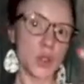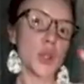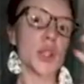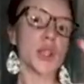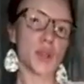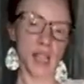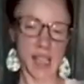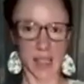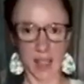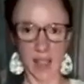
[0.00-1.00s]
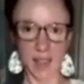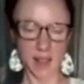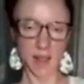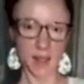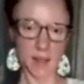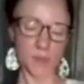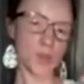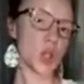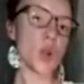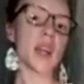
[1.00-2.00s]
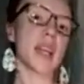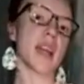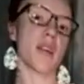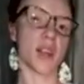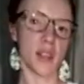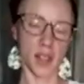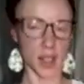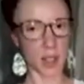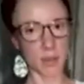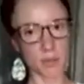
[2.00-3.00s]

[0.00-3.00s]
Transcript: your uniqueness, your character,